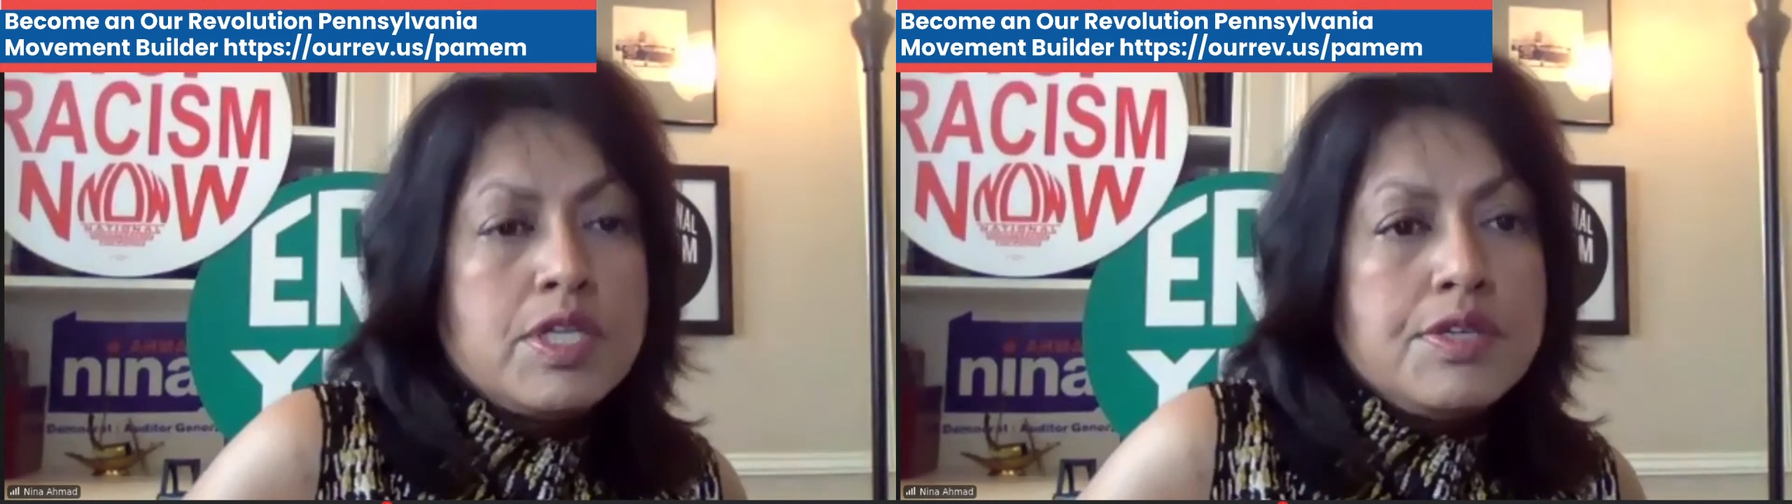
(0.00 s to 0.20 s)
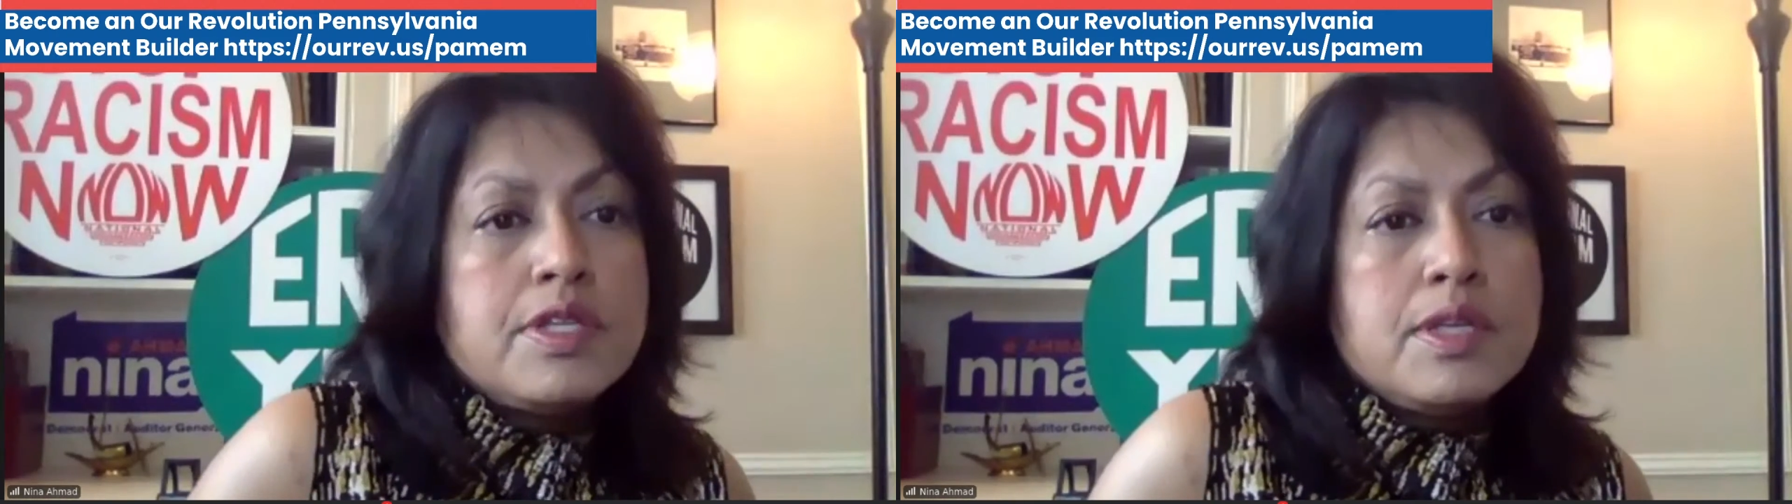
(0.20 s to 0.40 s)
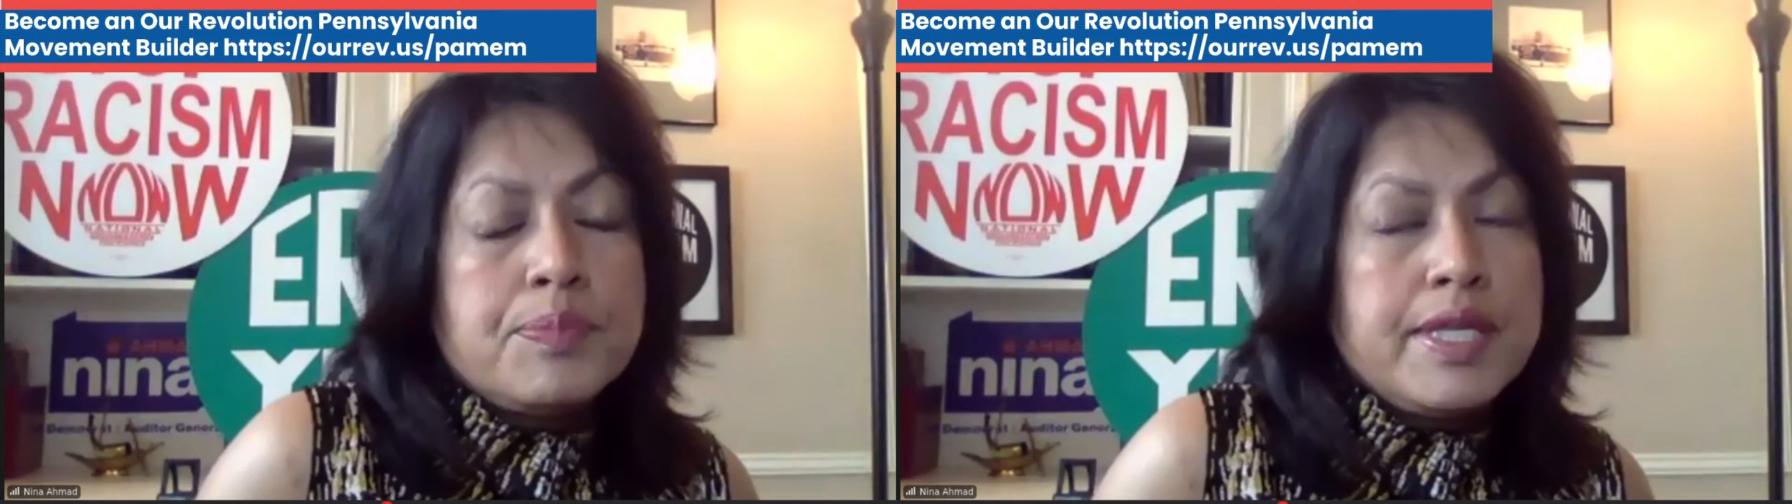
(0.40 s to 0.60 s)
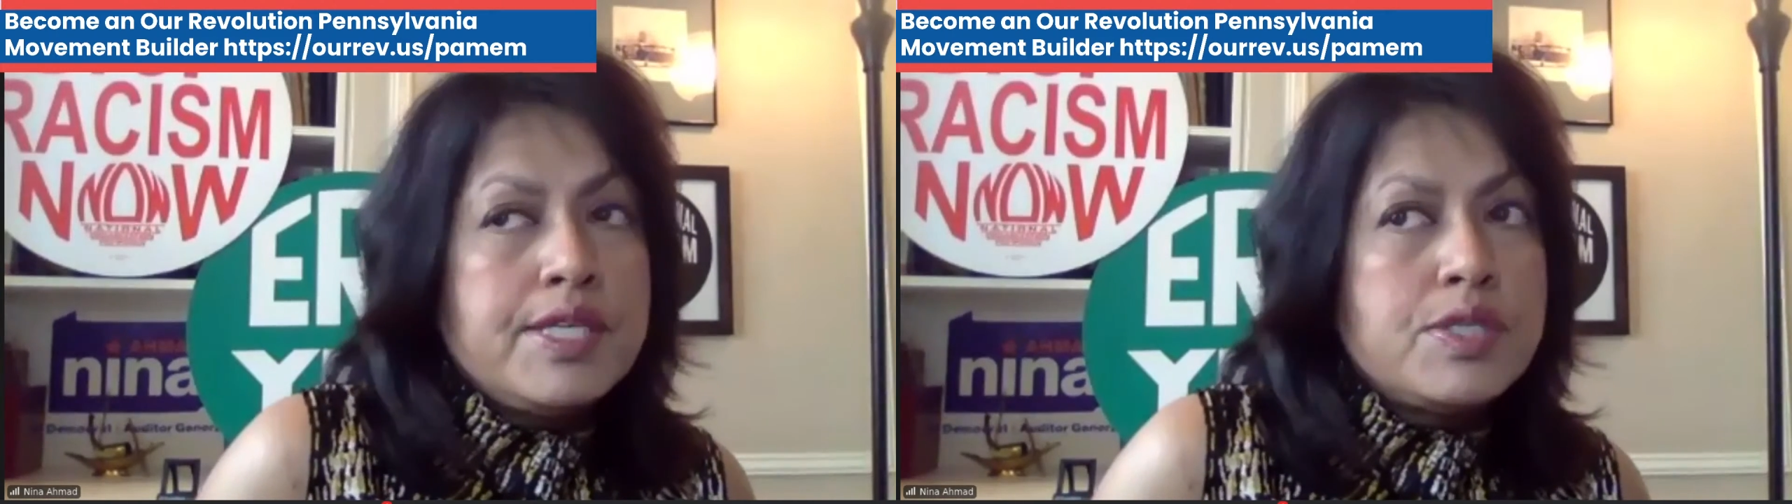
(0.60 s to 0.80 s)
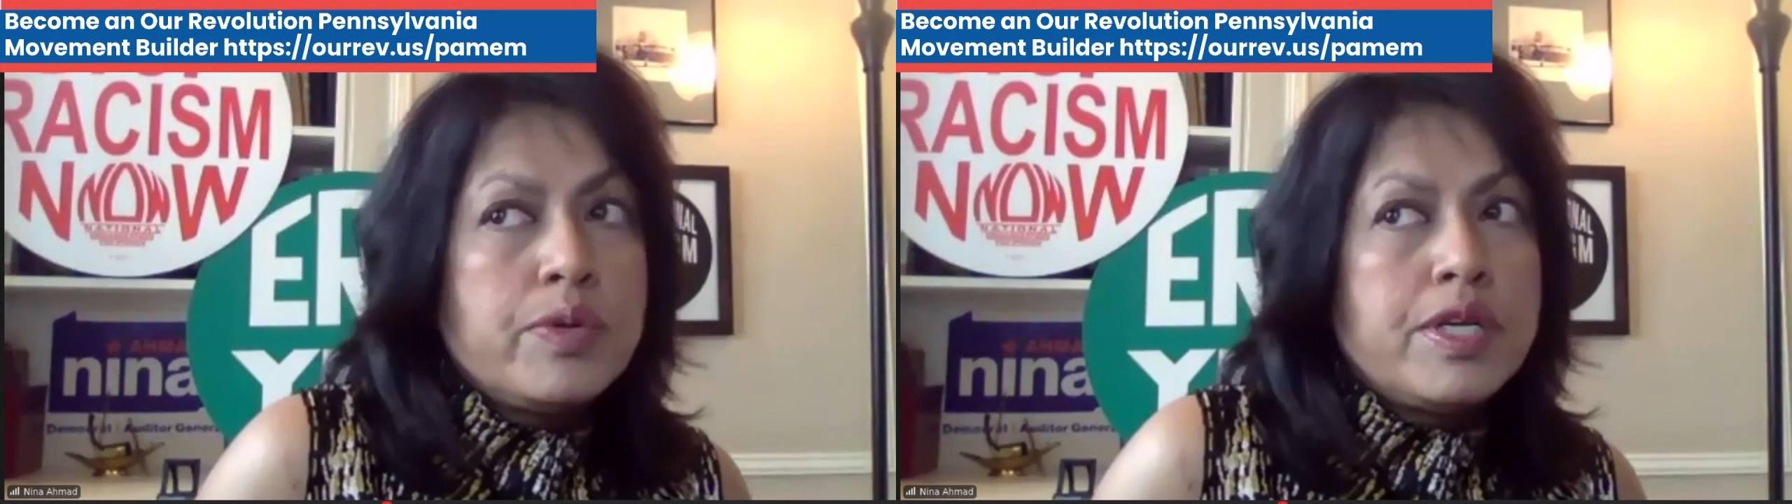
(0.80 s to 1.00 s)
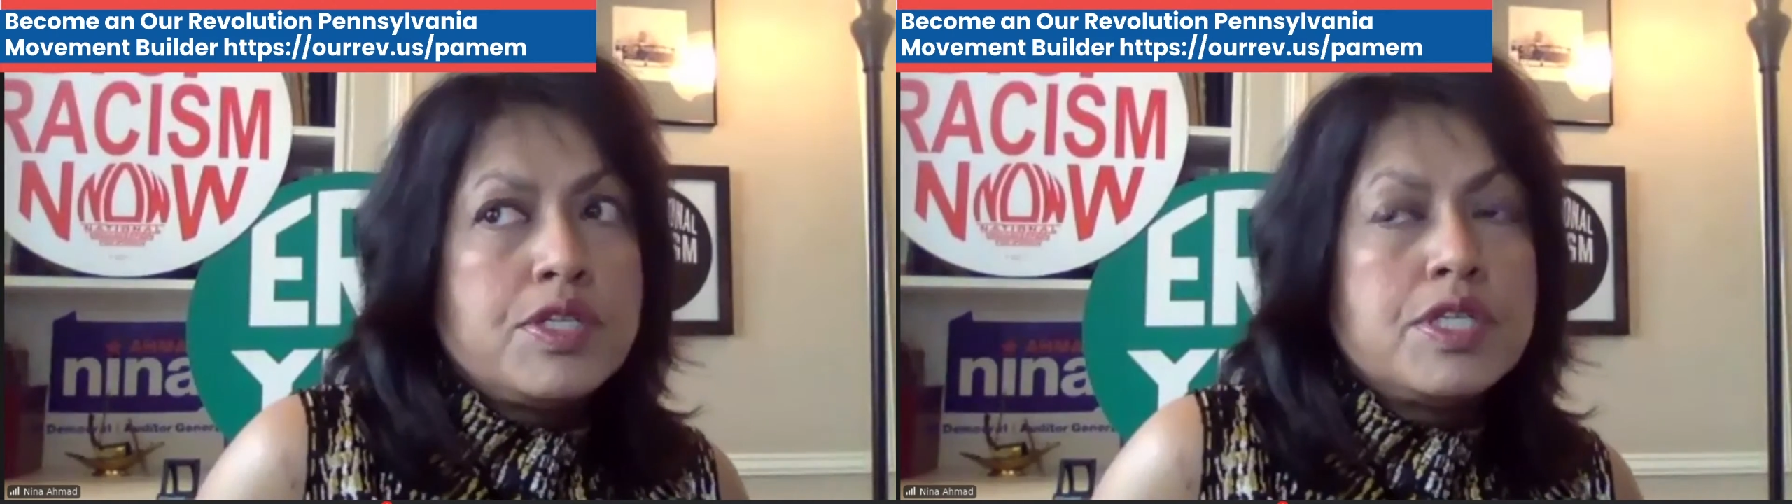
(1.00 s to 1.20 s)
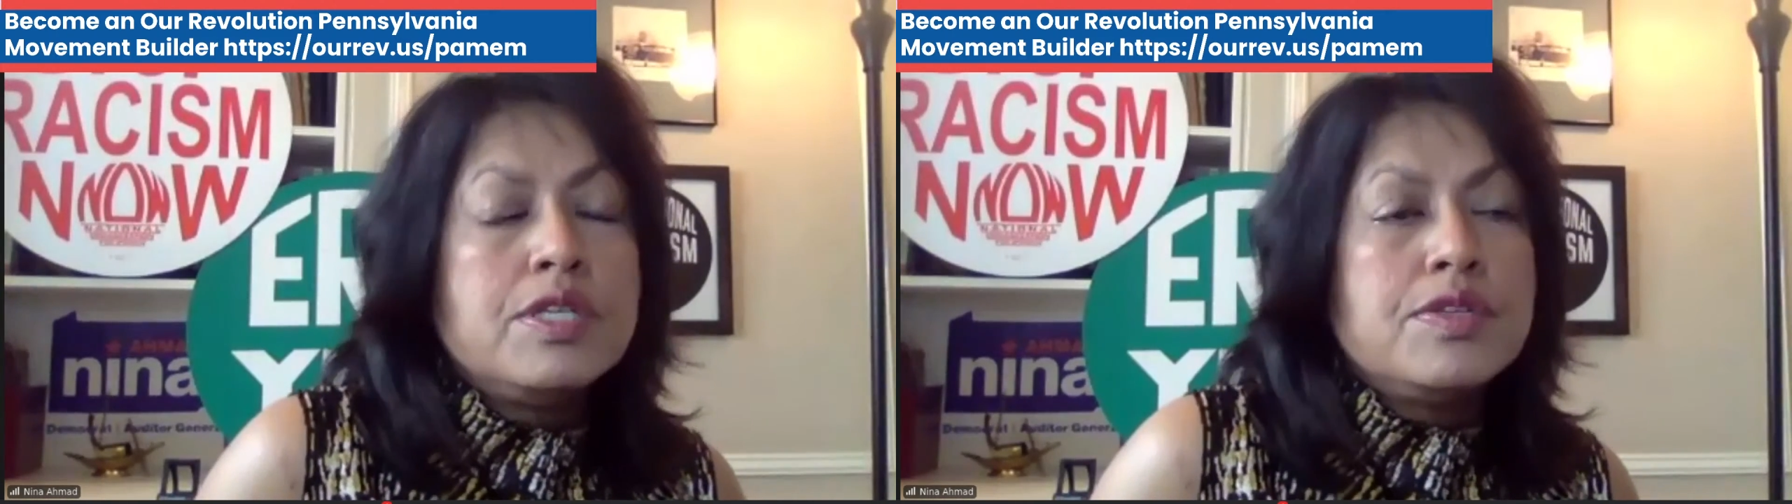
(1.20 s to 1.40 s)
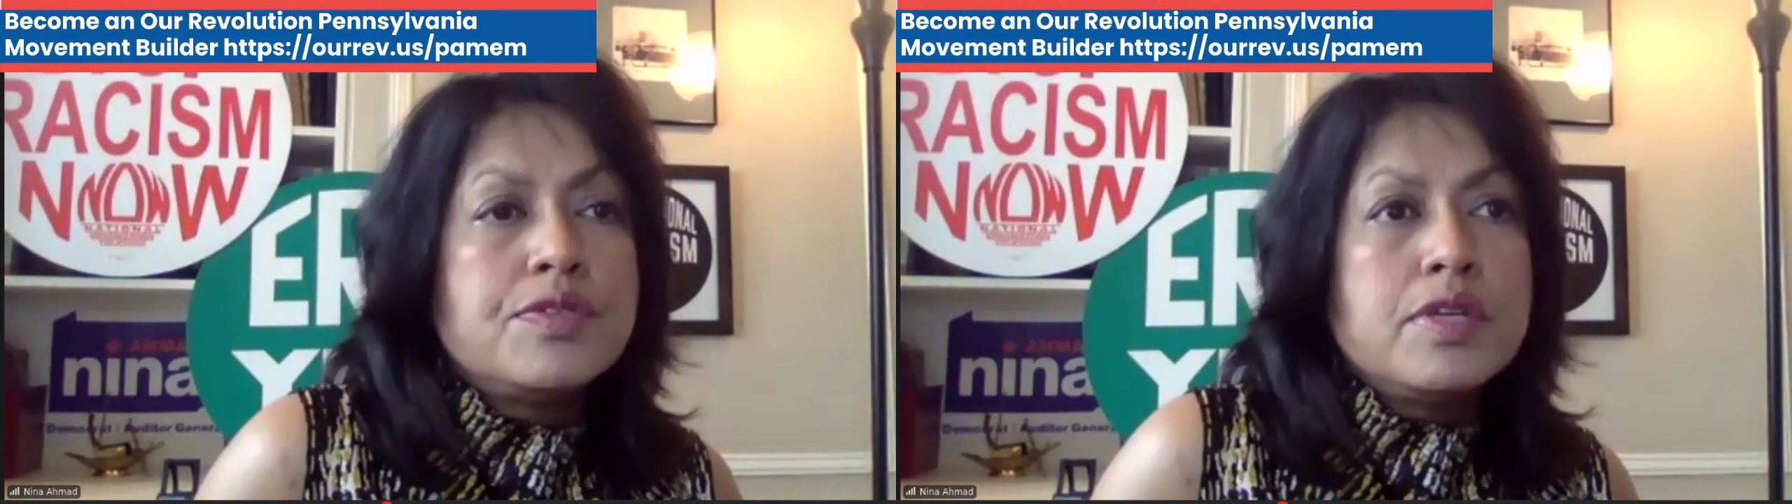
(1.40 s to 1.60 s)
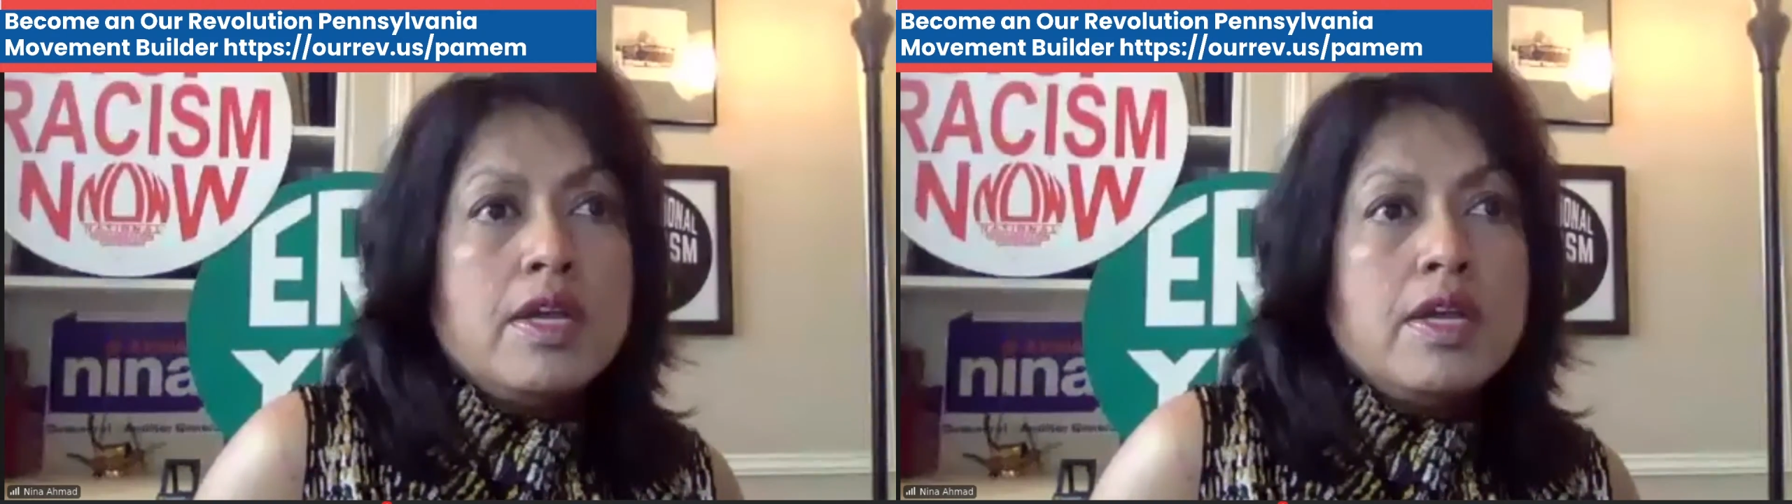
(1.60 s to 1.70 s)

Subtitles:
in a place where she's